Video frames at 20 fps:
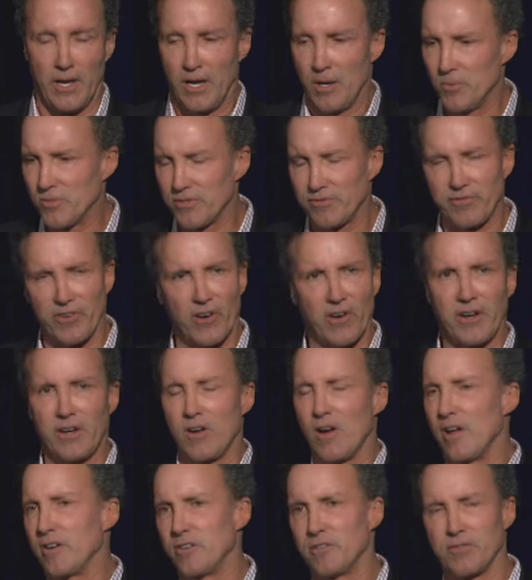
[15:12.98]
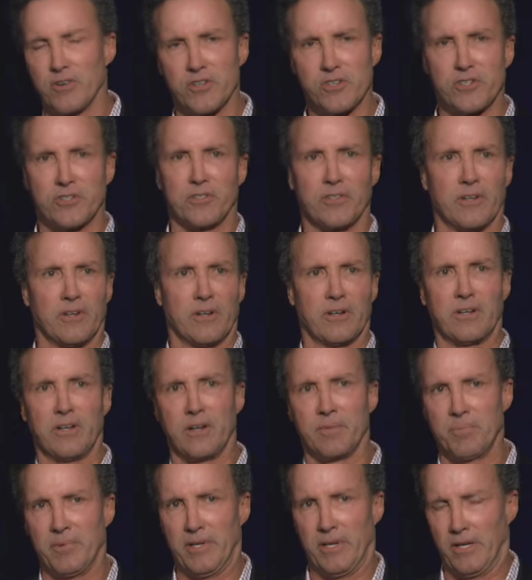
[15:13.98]
It was very controversial in our
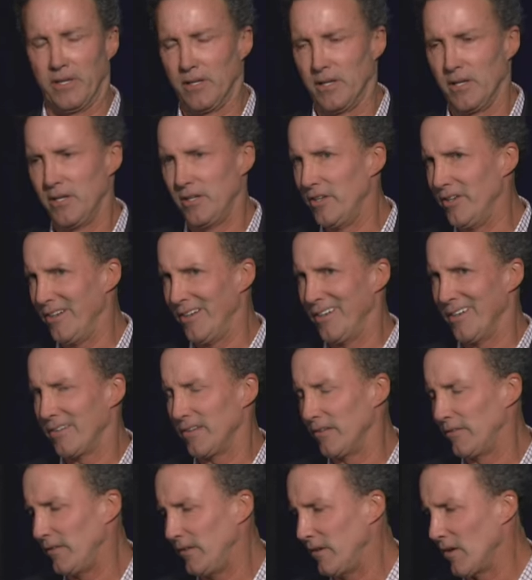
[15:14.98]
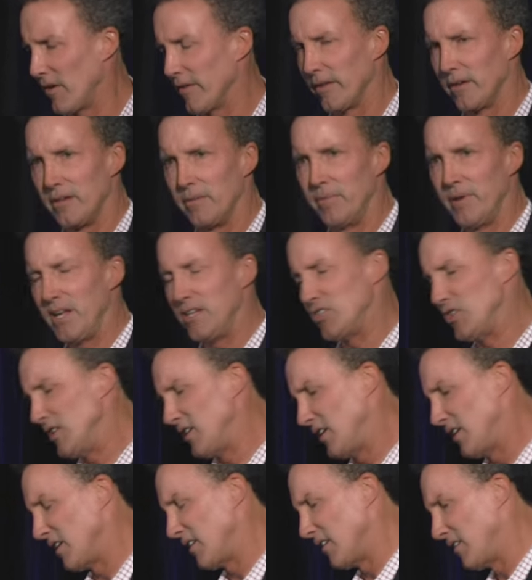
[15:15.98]
company. You didn't get to see all the debates. You
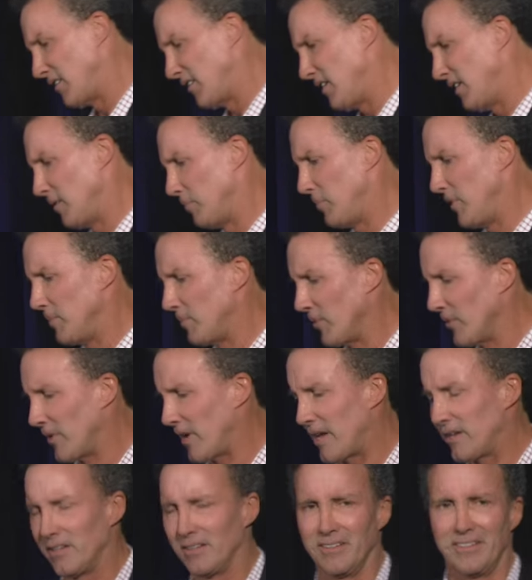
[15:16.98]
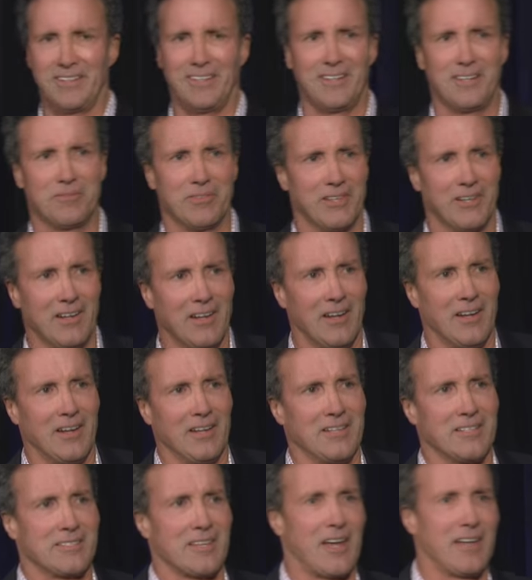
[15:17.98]
didn't get to see the people who had to leave and
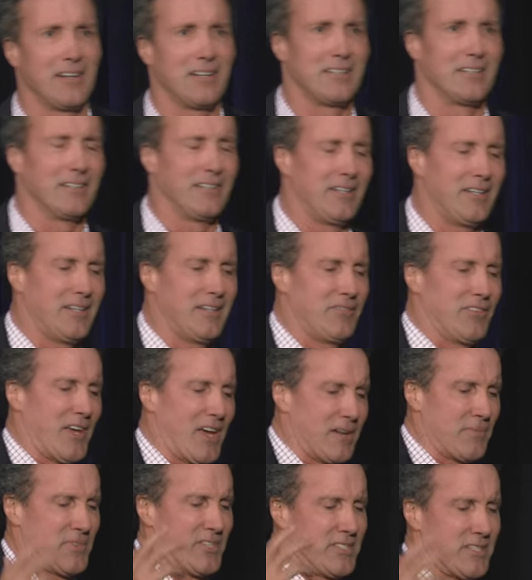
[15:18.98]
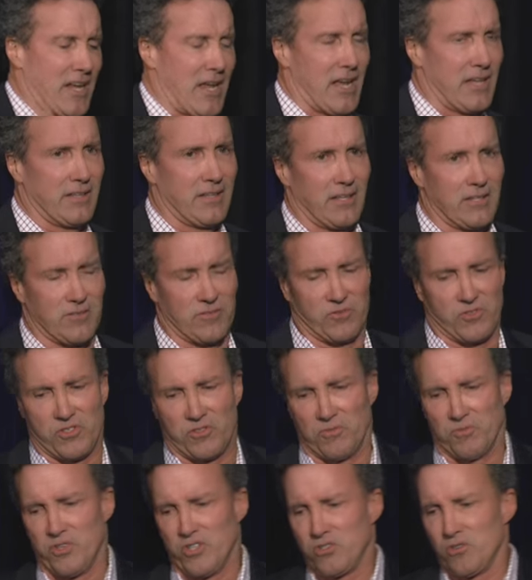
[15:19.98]
decided to leave, got upset
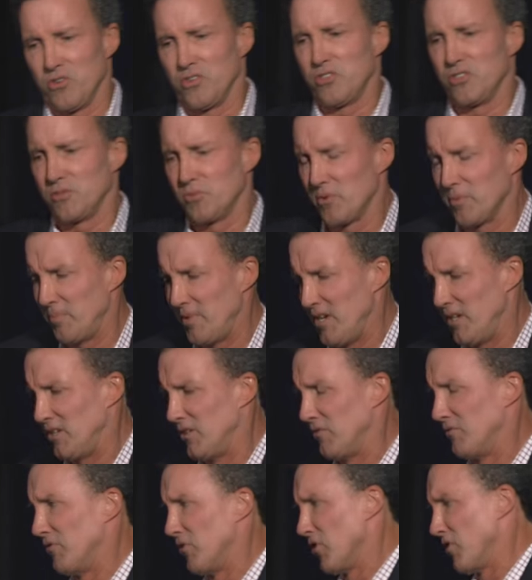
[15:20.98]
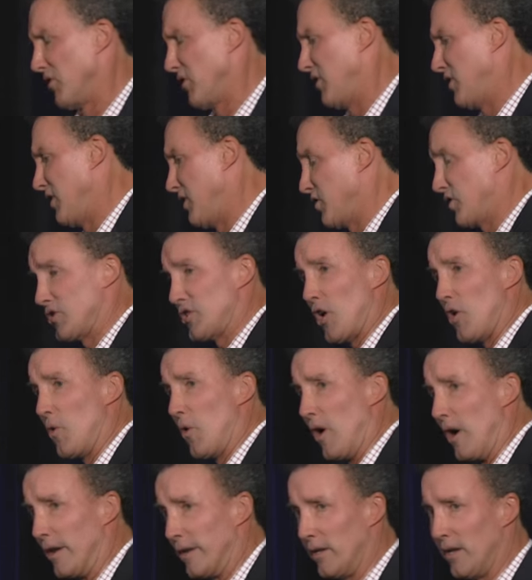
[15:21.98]
that resources were being diverted, and
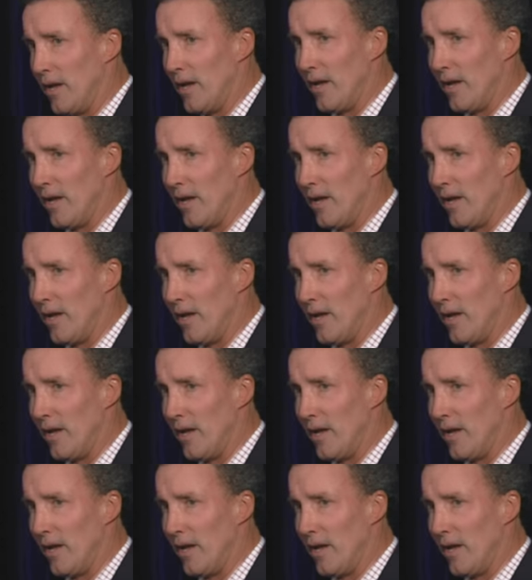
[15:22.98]
so on.